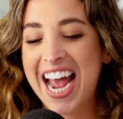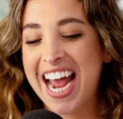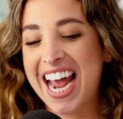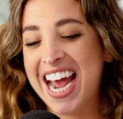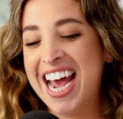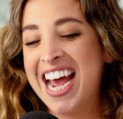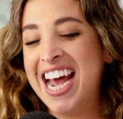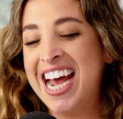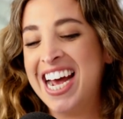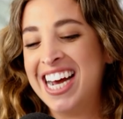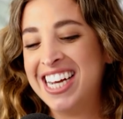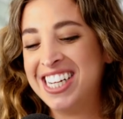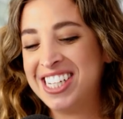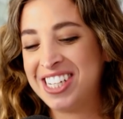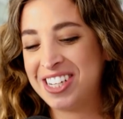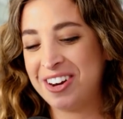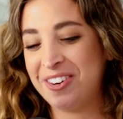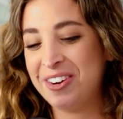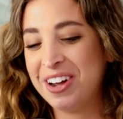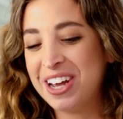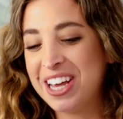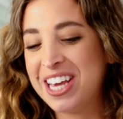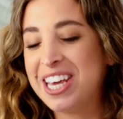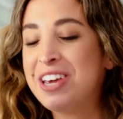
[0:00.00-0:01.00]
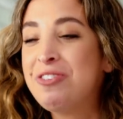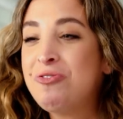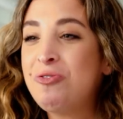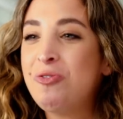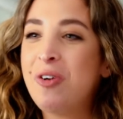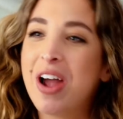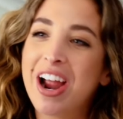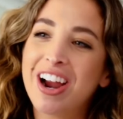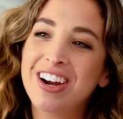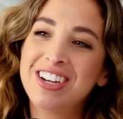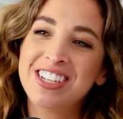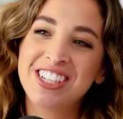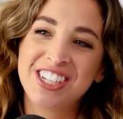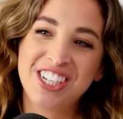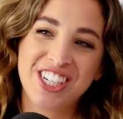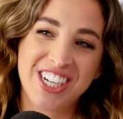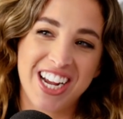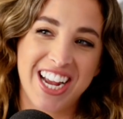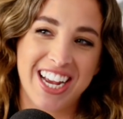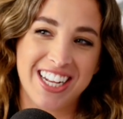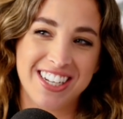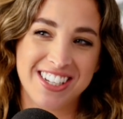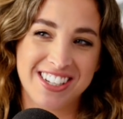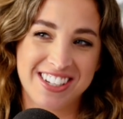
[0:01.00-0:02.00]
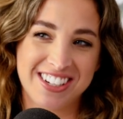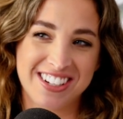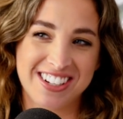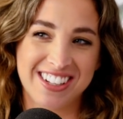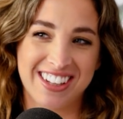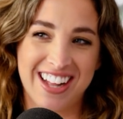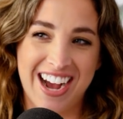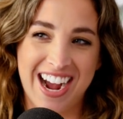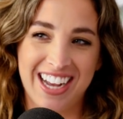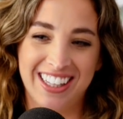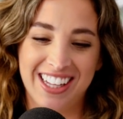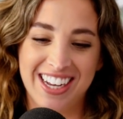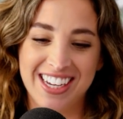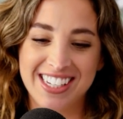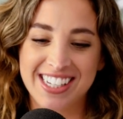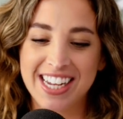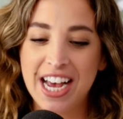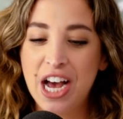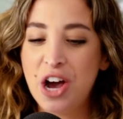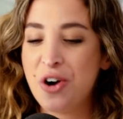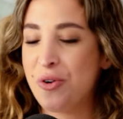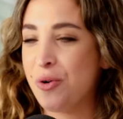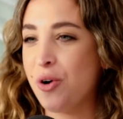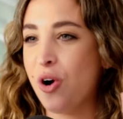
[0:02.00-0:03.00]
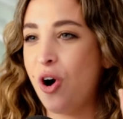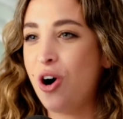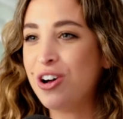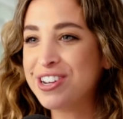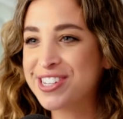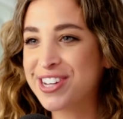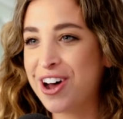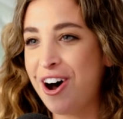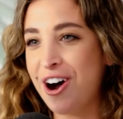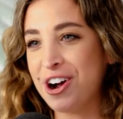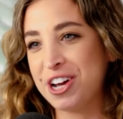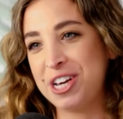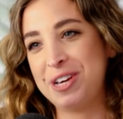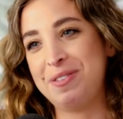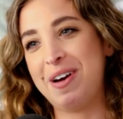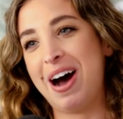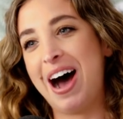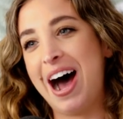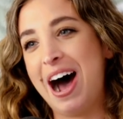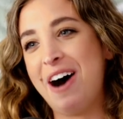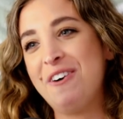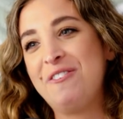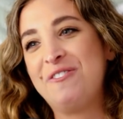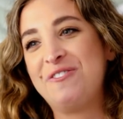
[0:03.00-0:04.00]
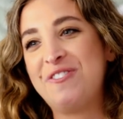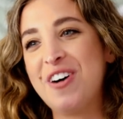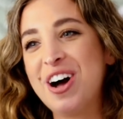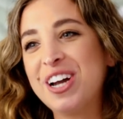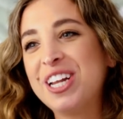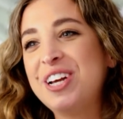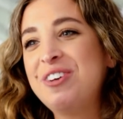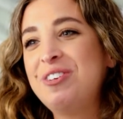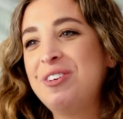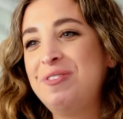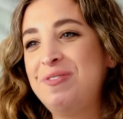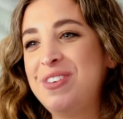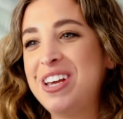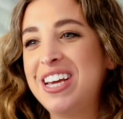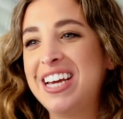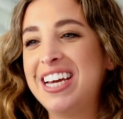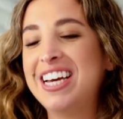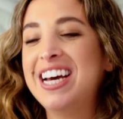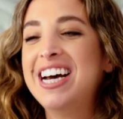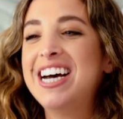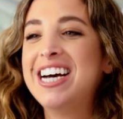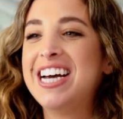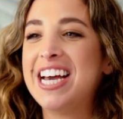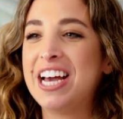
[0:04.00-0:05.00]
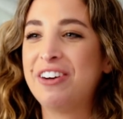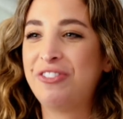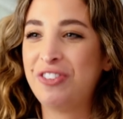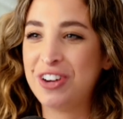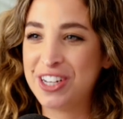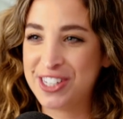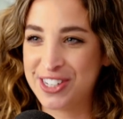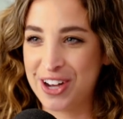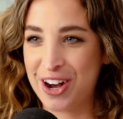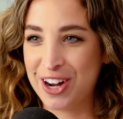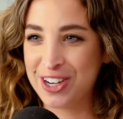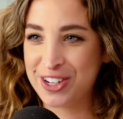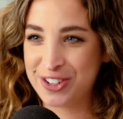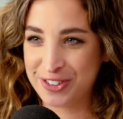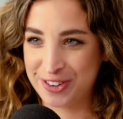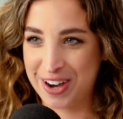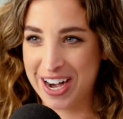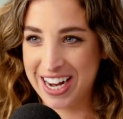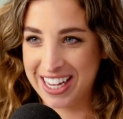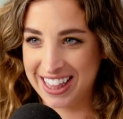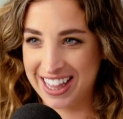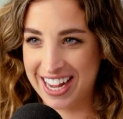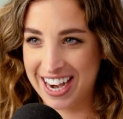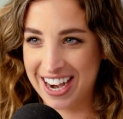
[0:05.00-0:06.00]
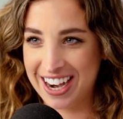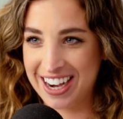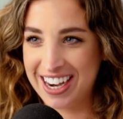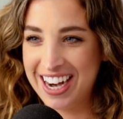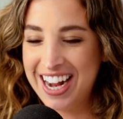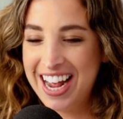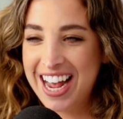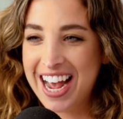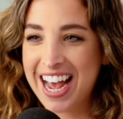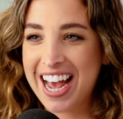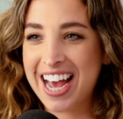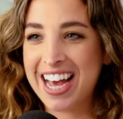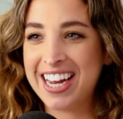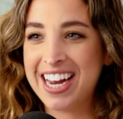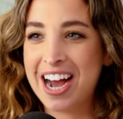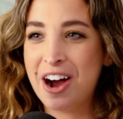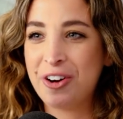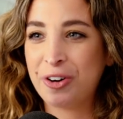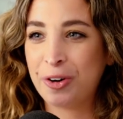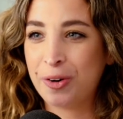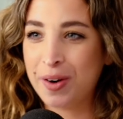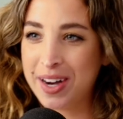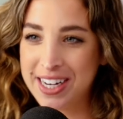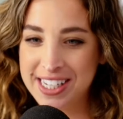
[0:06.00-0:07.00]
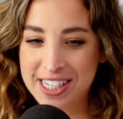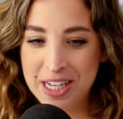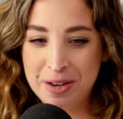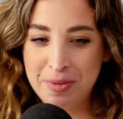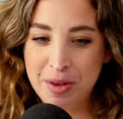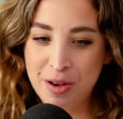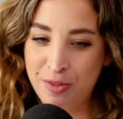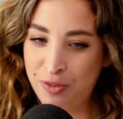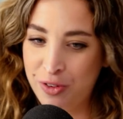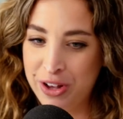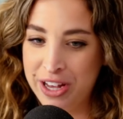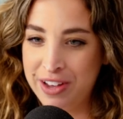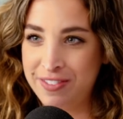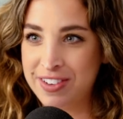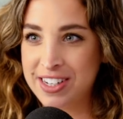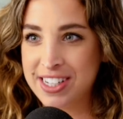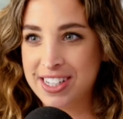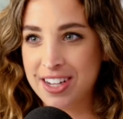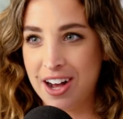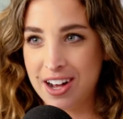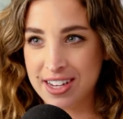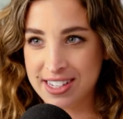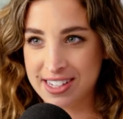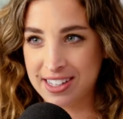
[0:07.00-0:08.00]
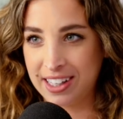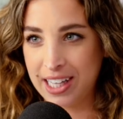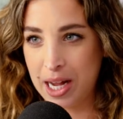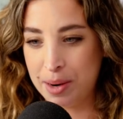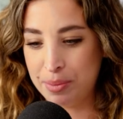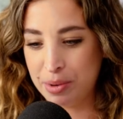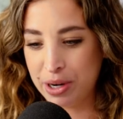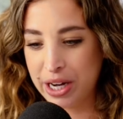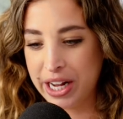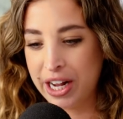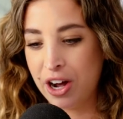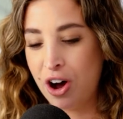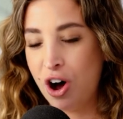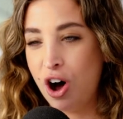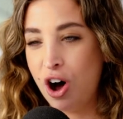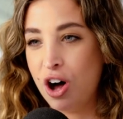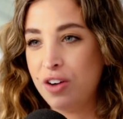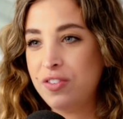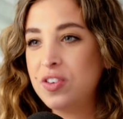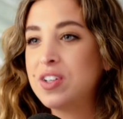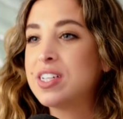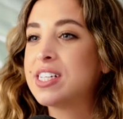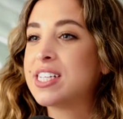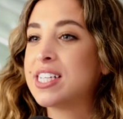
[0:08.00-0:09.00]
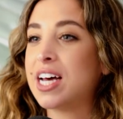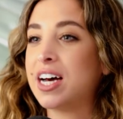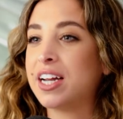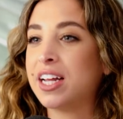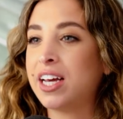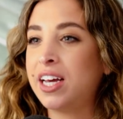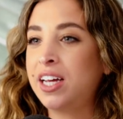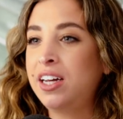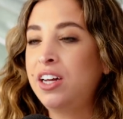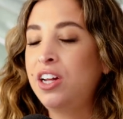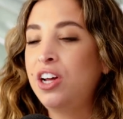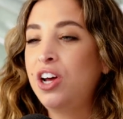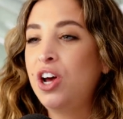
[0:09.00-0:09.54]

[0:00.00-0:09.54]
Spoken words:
And so he wears chains to Delilah's. We're all talking about how funny it would be if we saw Drake there and how crazy it'd be if we even saw a celebrity. All of a sudden,